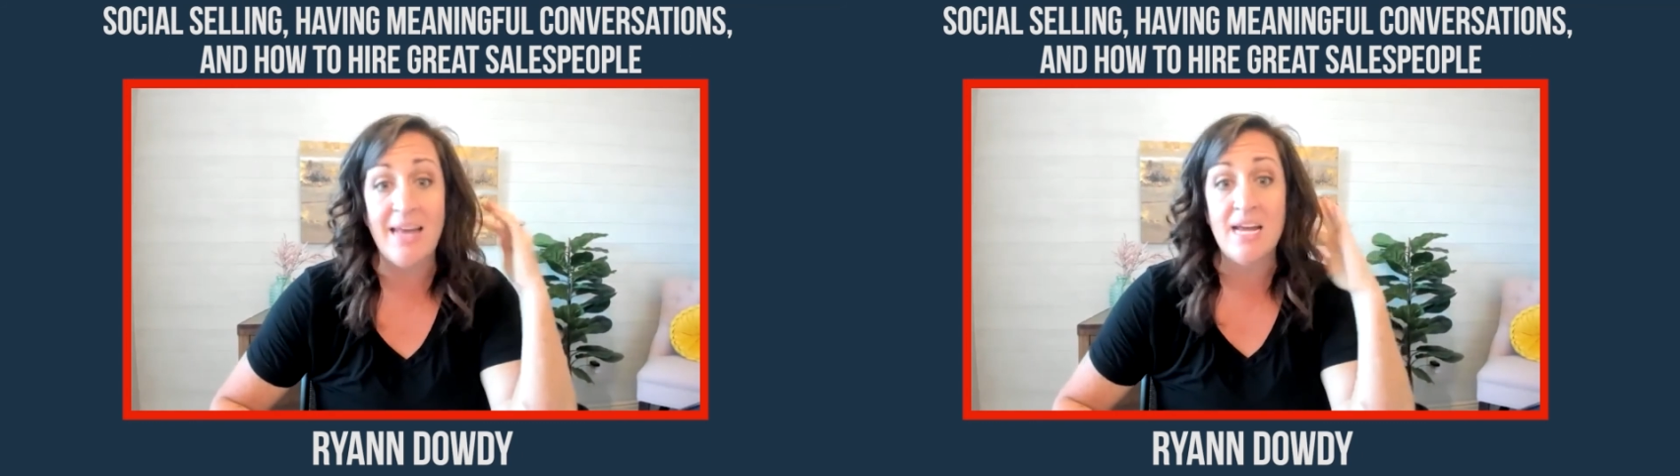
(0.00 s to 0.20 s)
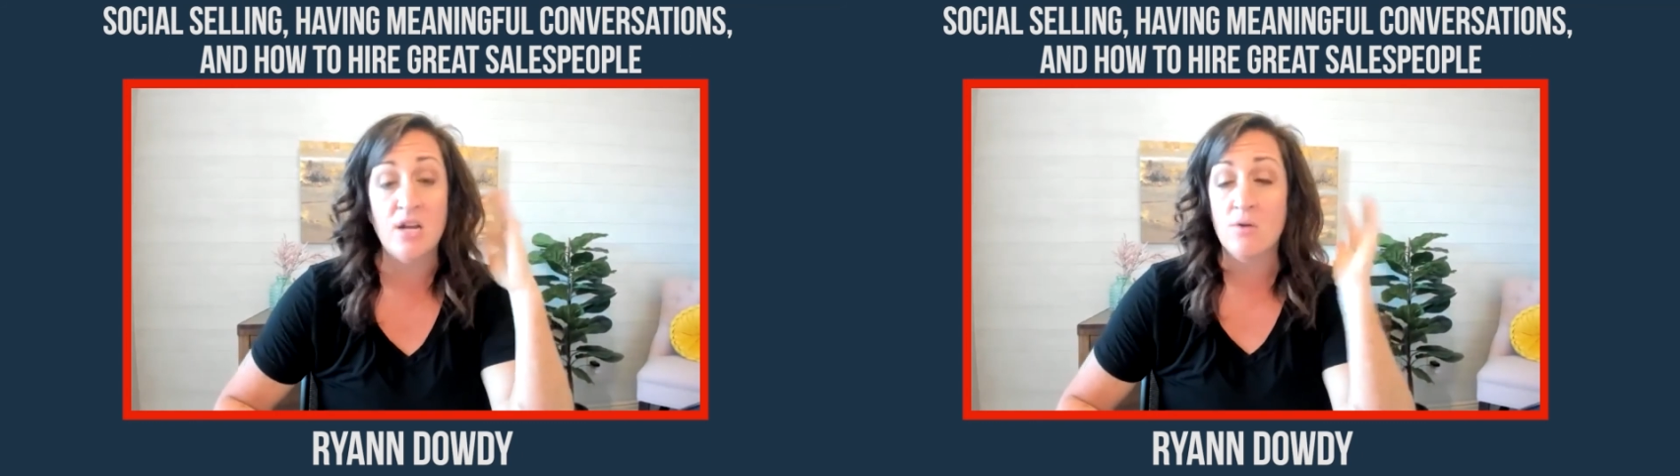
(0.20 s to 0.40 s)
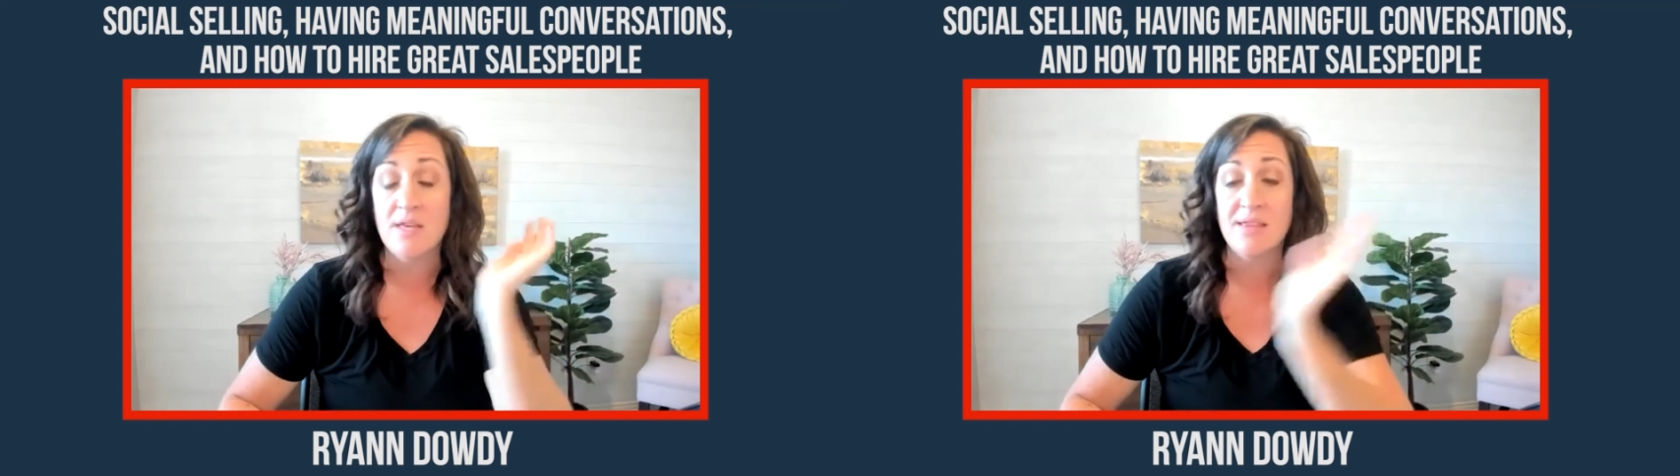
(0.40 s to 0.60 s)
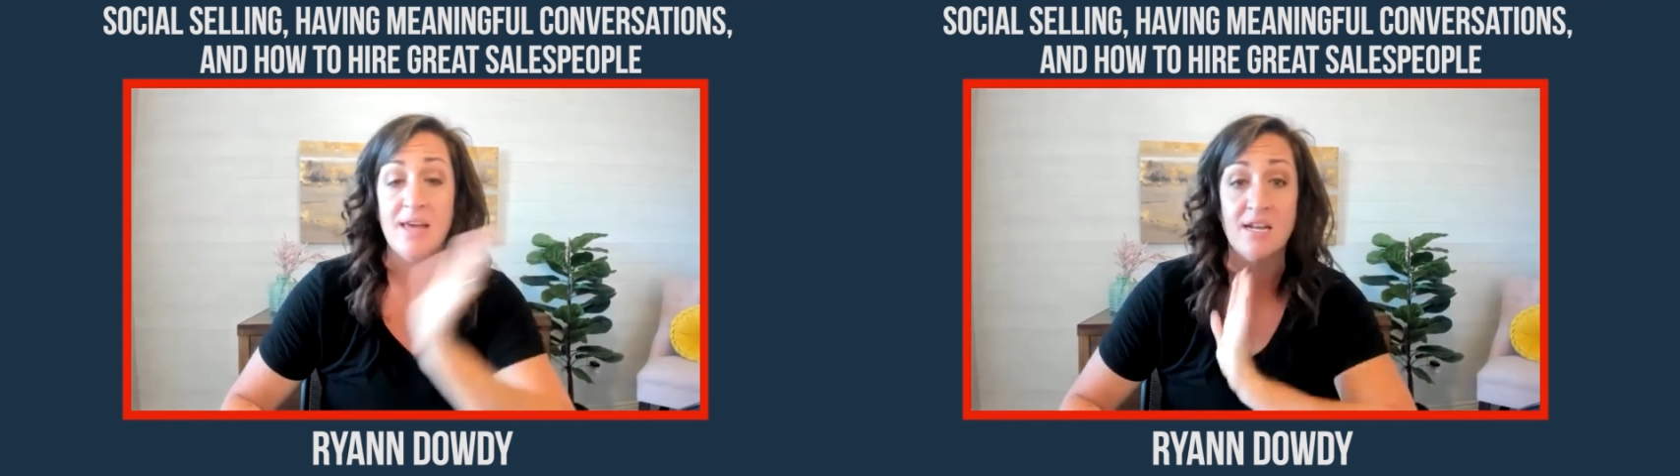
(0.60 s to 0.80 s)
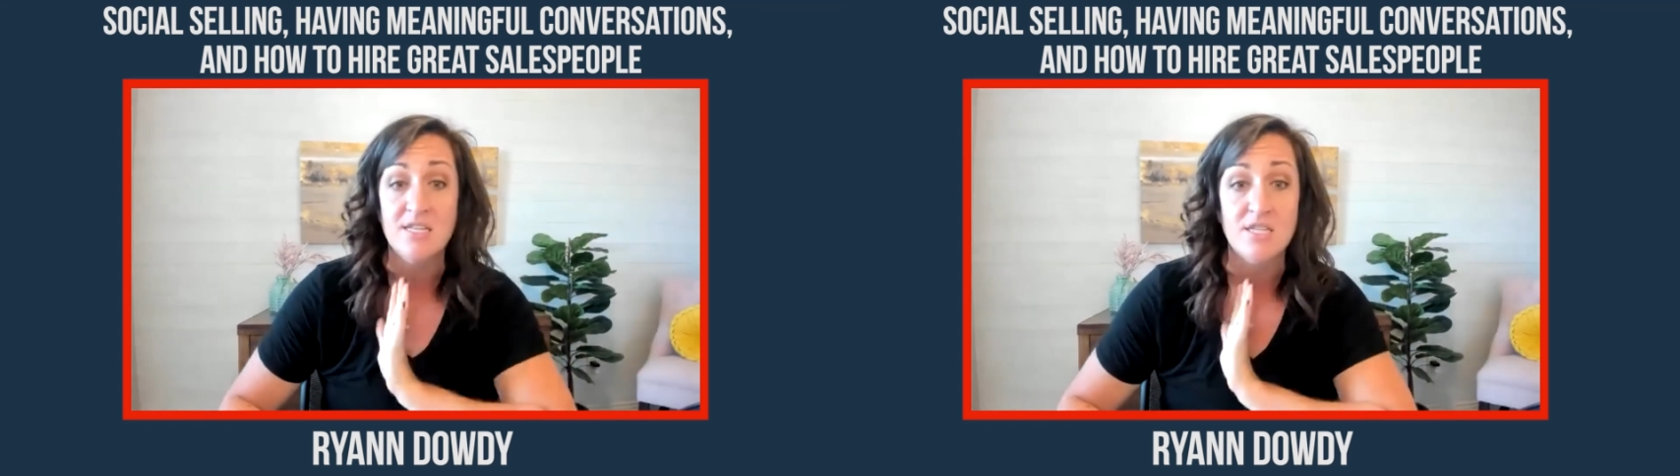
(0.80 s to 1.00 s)
And I know
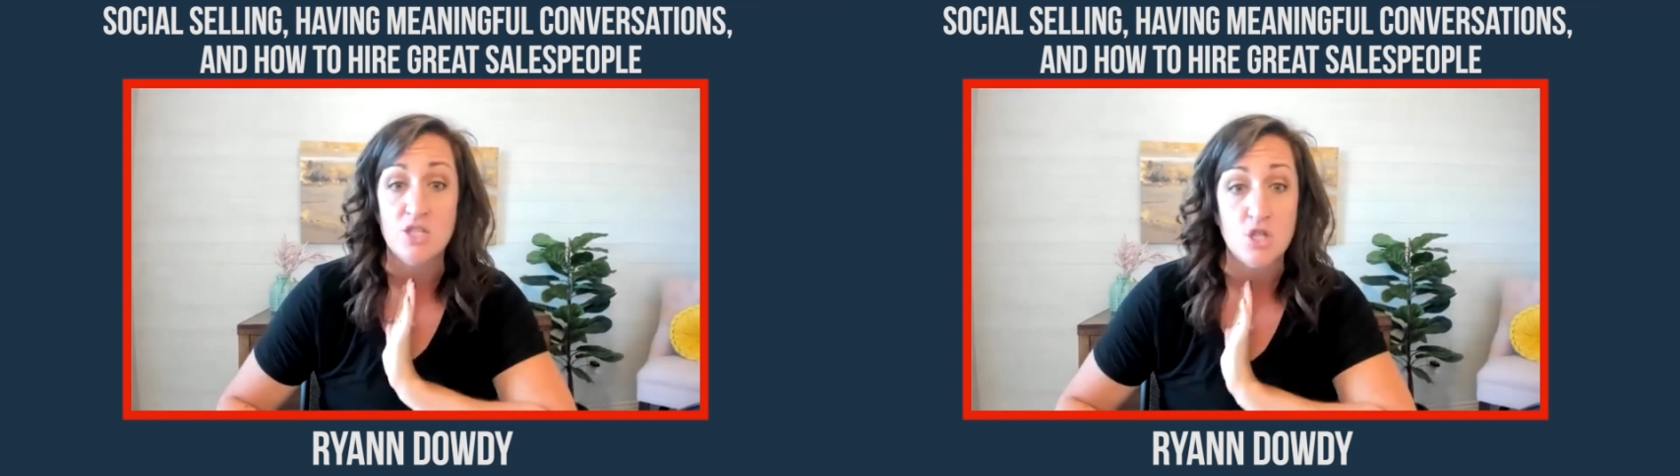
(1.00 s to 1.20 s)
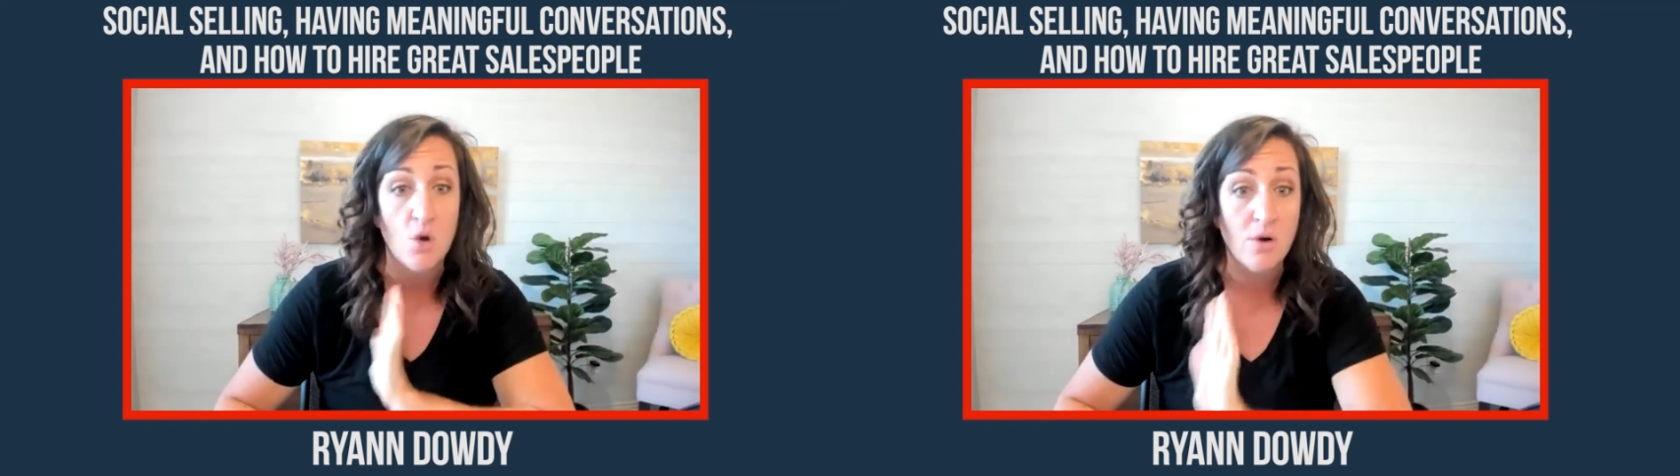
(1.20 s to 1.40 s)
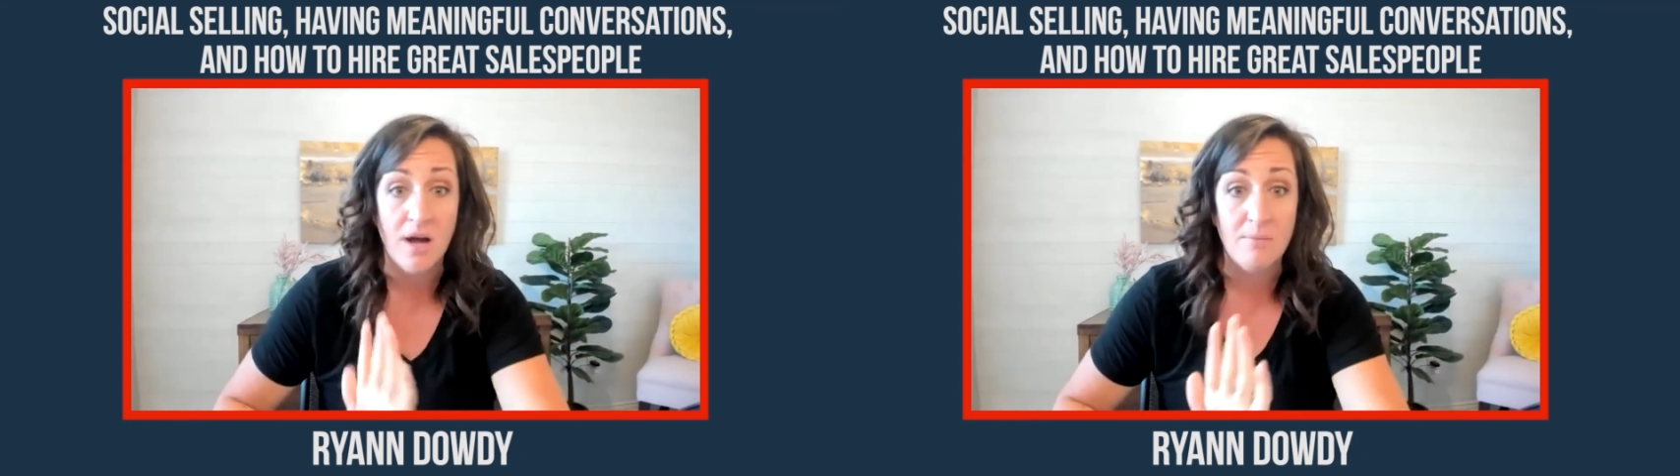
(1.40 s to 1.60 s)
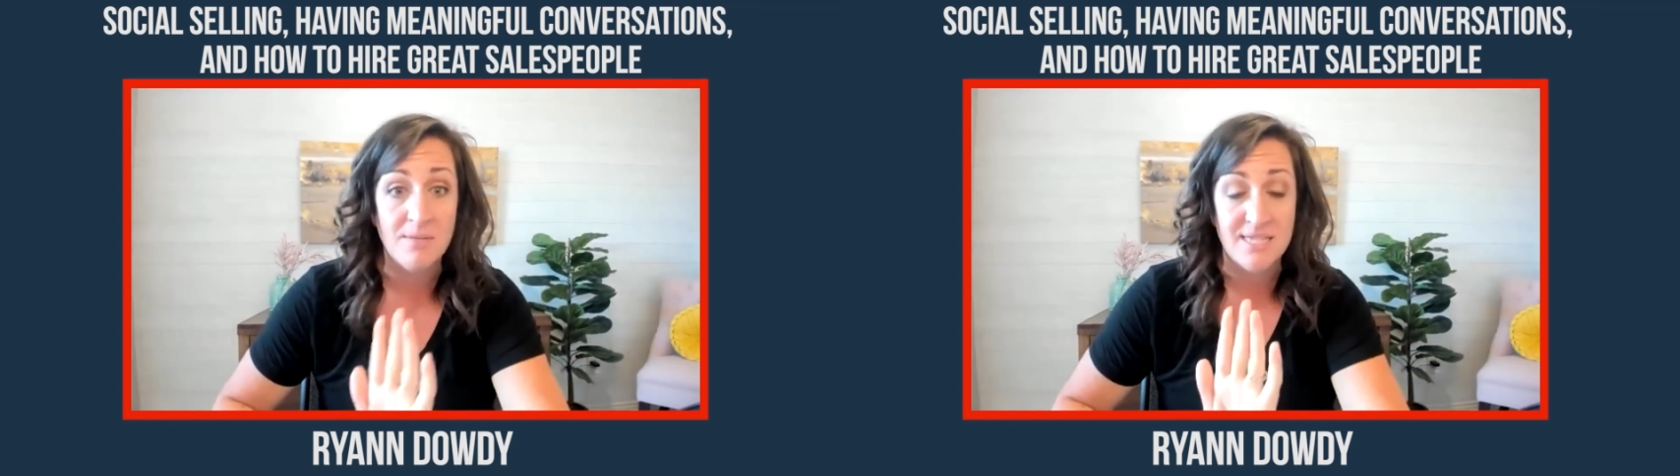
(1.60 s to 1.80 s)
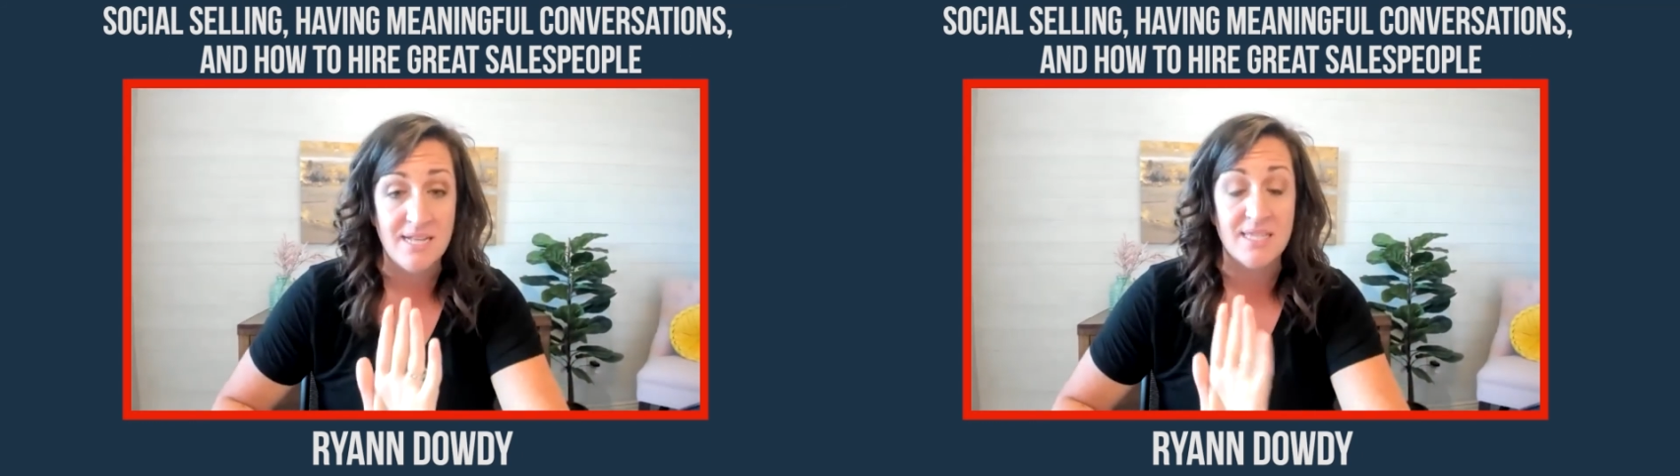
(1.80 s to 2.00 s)
that is so
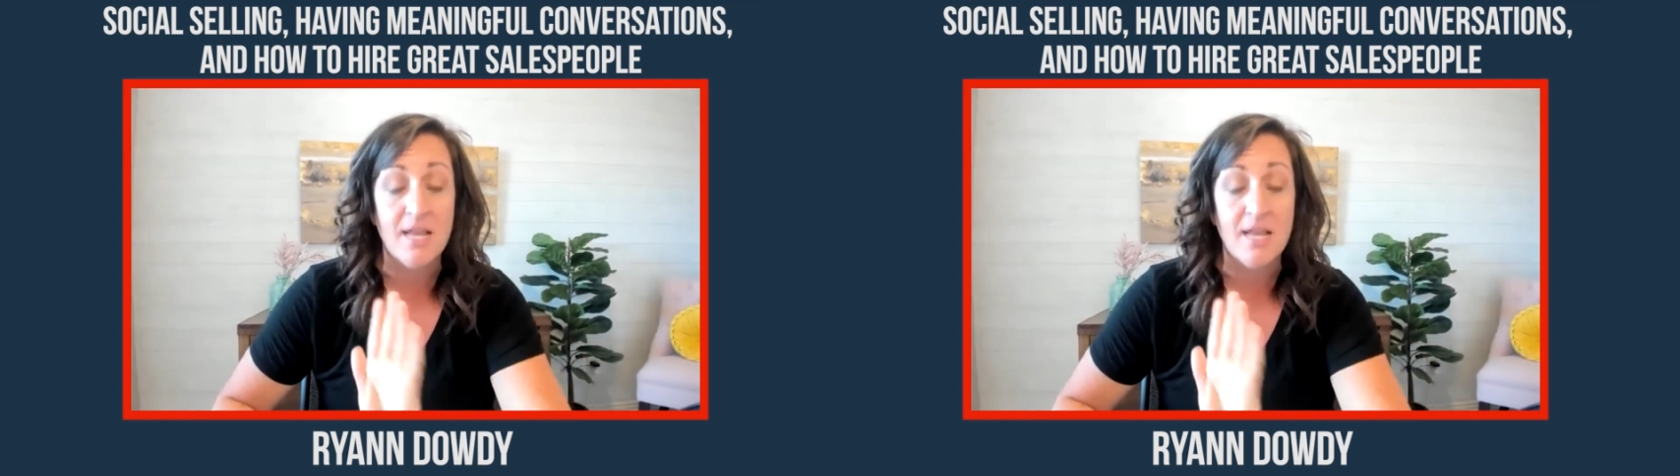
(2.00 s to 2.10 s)
common sense,